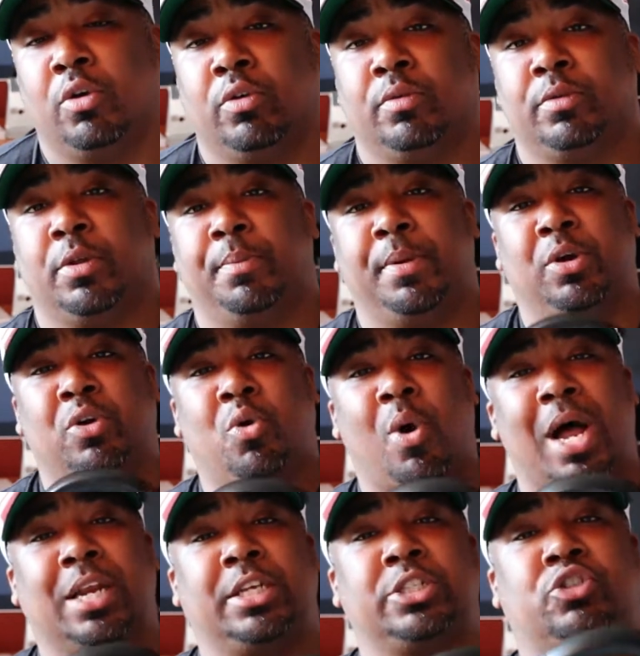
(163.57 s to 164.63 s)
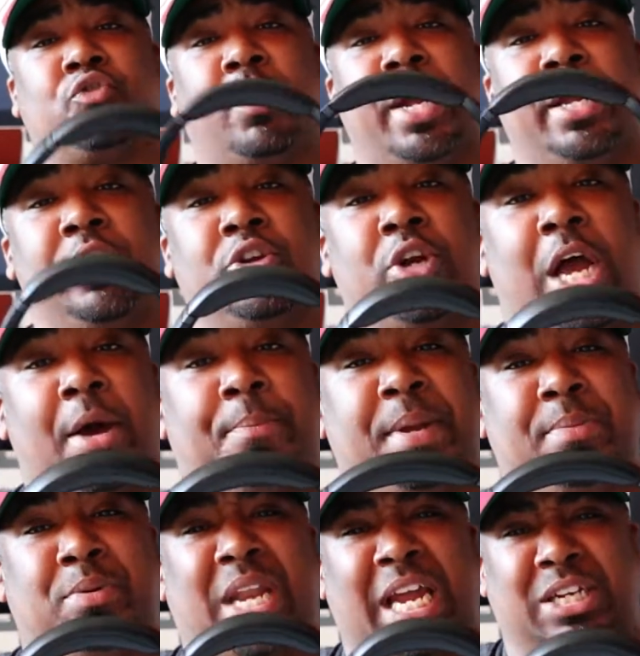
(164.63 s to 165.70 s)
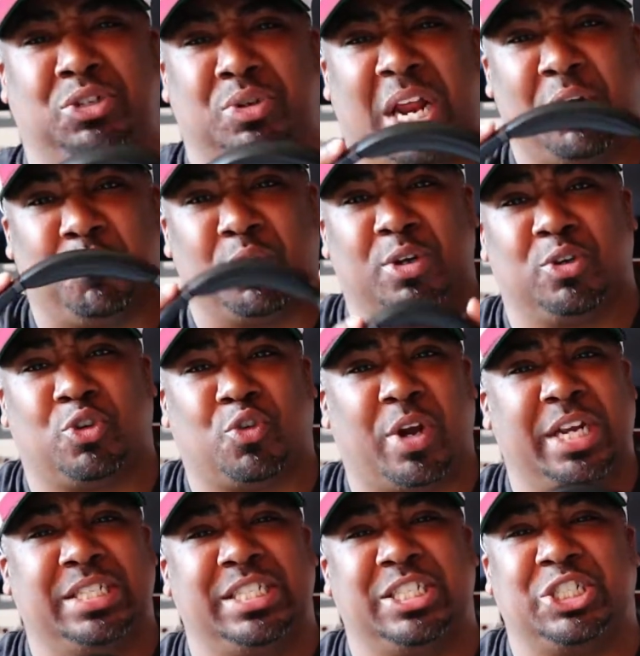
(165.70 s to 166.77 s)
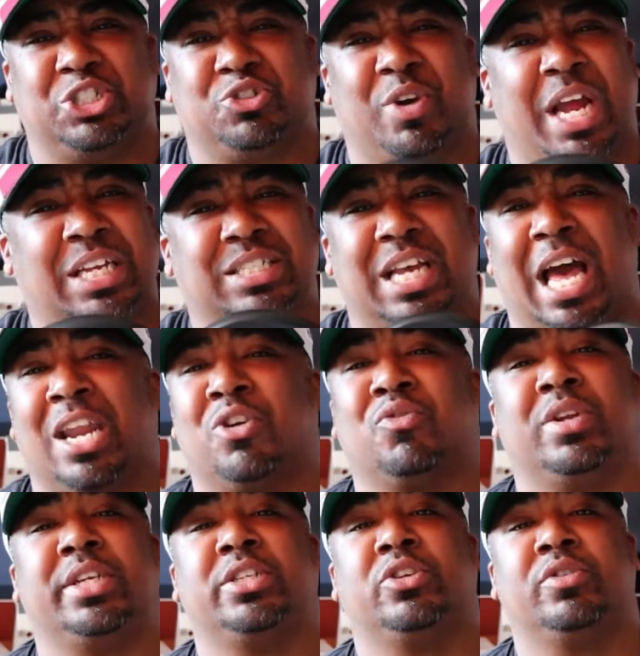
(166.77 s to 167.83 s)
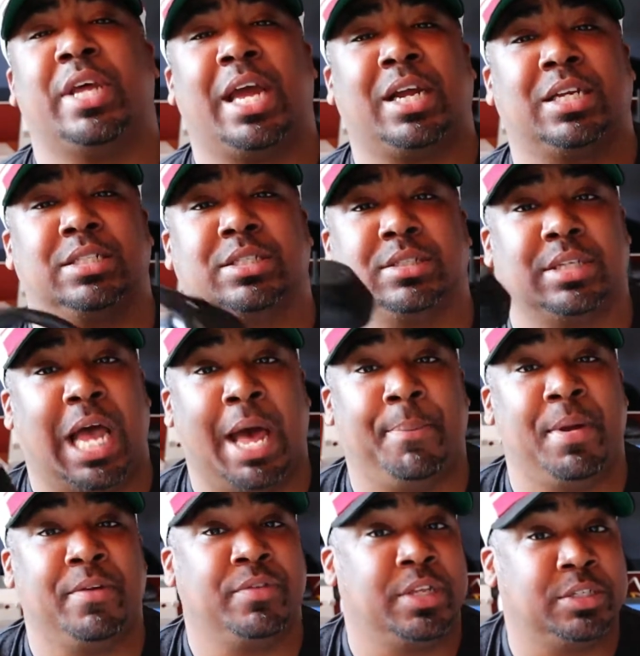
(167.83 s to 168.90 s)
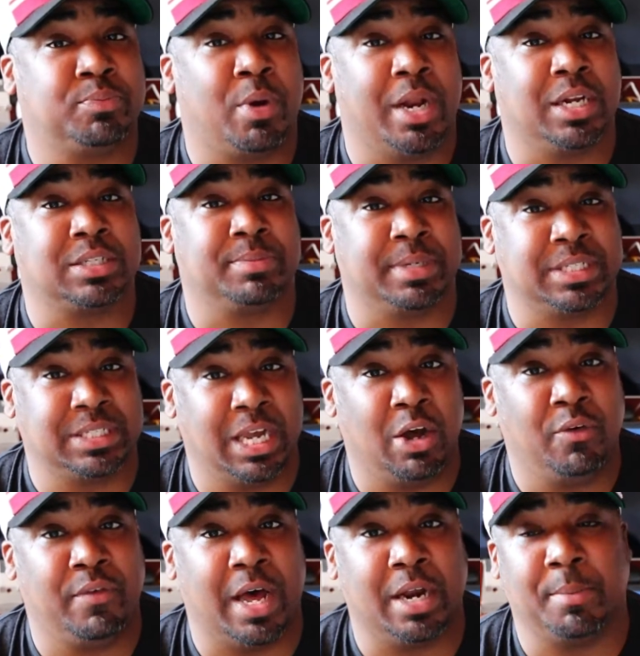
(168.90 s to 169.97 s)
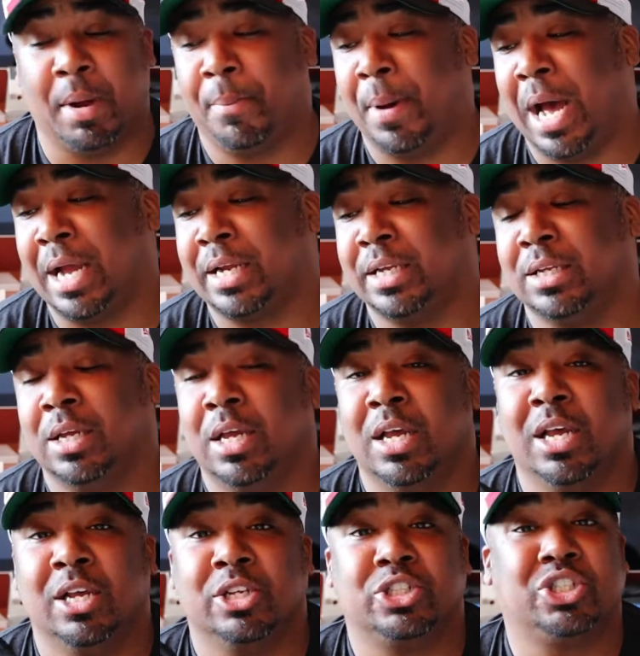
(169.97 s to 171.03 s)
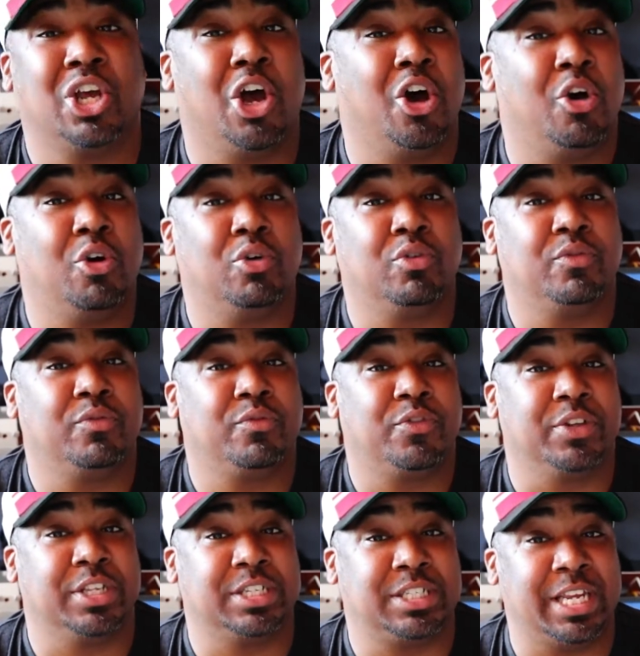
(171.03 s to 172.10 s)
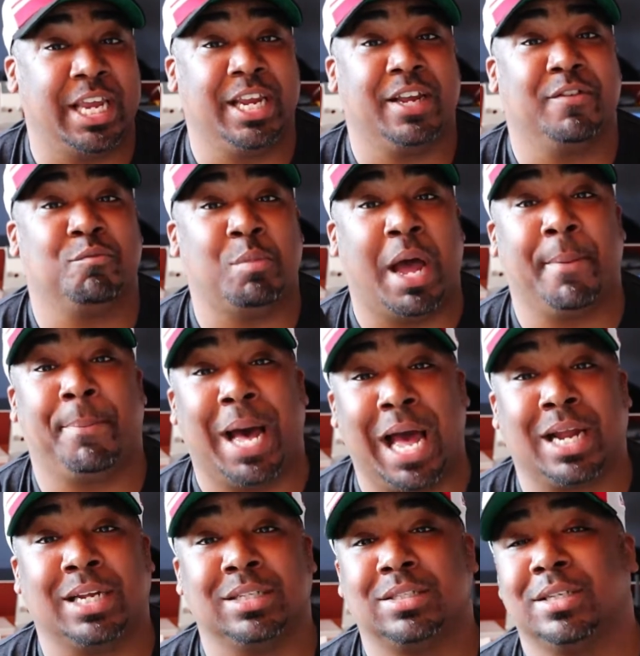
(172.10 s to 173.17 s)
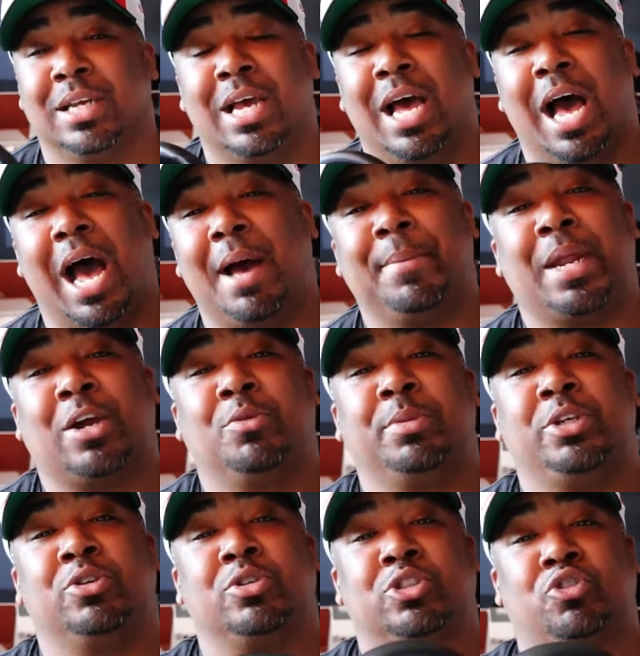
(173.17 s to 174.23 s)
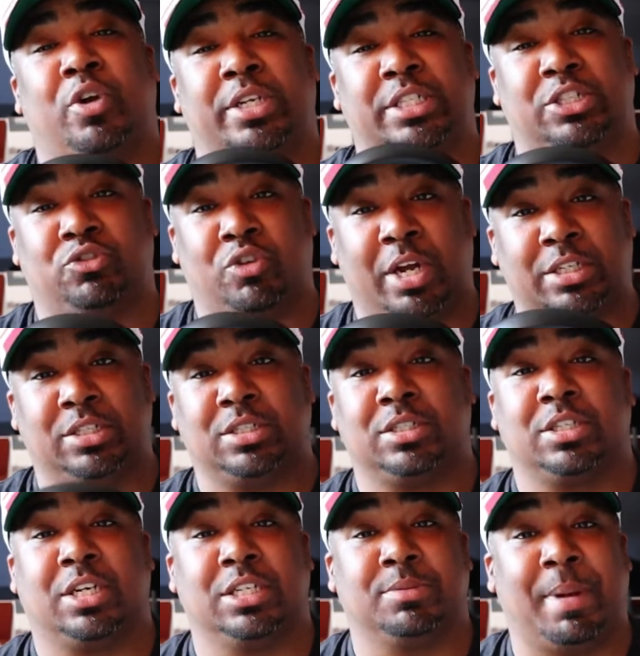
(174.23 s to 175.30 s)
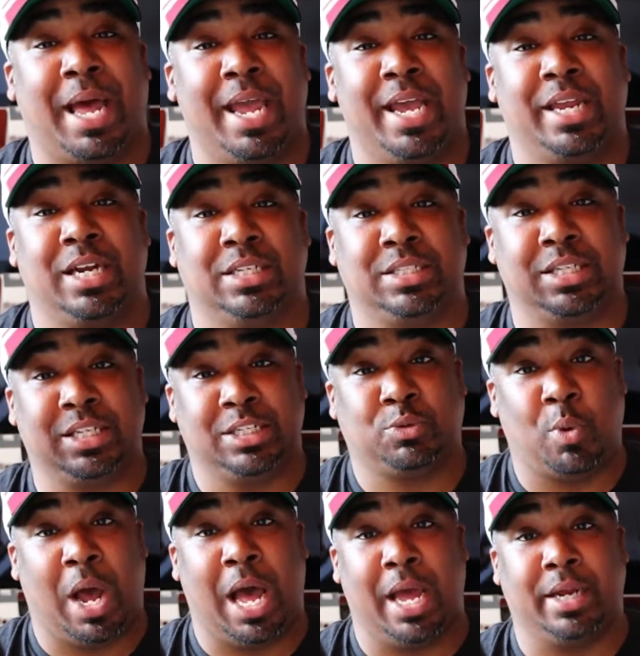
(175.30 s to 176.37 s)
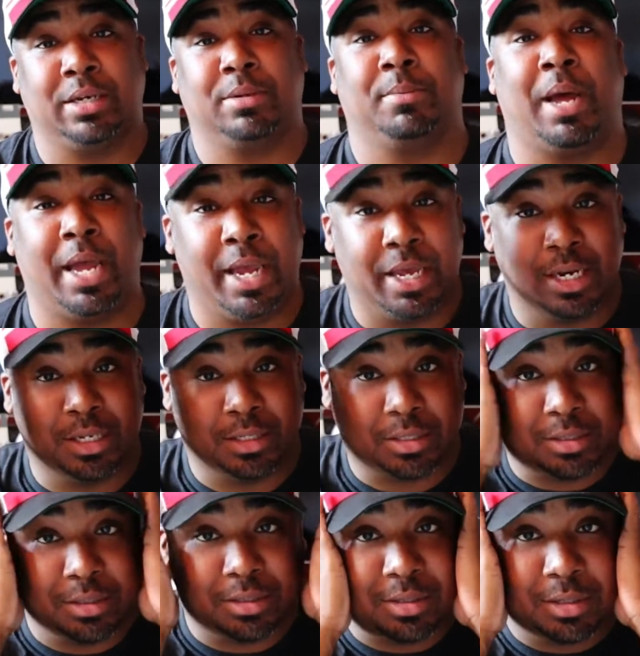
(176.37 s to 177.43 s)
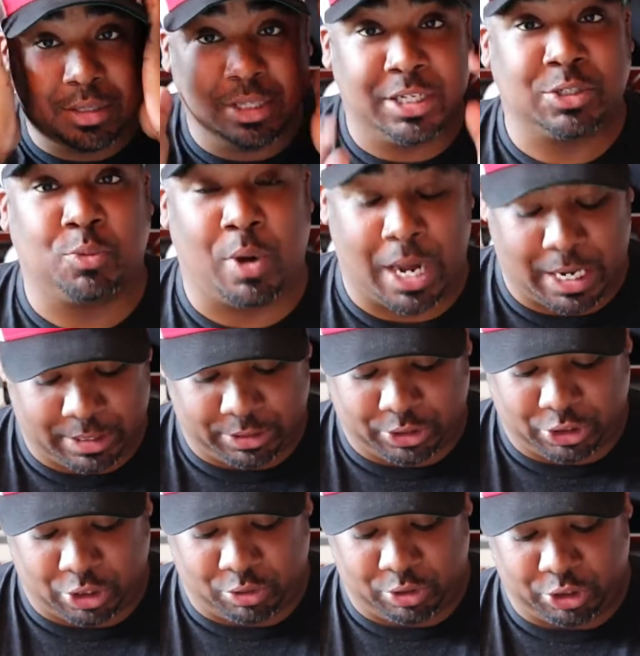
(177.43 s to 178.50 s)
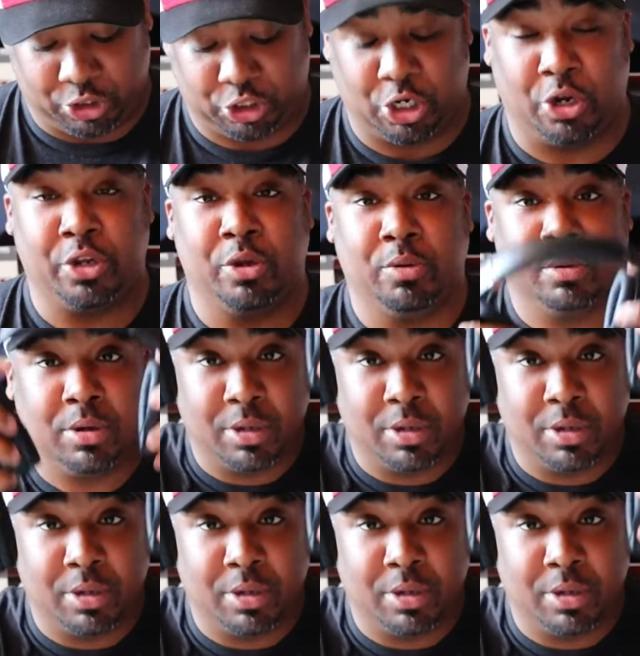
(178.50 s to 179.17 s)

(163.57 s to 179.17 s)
the build quality is great. You know how people like do that real crazy stretch? I don't really do that because I pay for these products myself out of my pocket. So for the sake of my pockets, I'm not going to be doing those crazy stretches because my head isn't this wide. My head is this wide, so to show you,